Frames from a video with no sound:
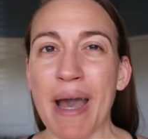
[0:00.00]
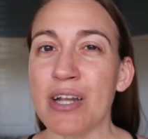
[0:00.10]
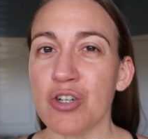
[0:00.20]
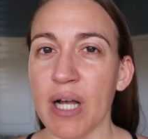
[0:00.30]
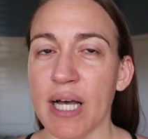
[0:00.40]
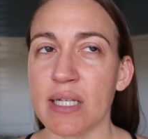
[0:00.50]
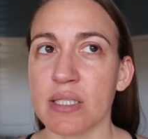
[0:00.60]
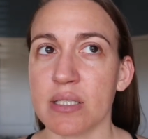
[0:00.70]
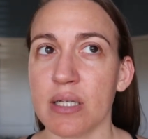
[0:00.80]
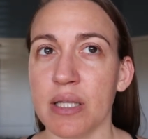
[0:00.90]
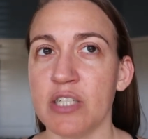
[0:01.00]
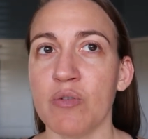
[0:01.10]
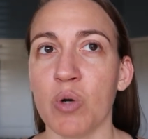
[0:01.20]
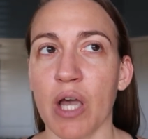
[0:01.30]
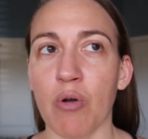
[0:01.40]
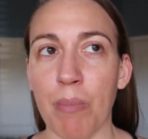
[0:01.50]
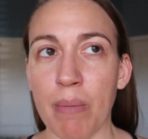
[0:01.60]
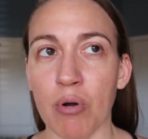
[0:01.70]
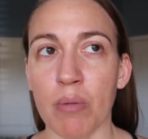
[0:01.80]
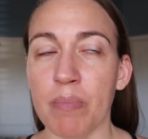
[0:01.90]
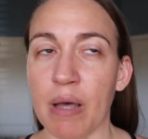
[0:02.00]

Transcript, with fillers: Badger has, at least from what I remember,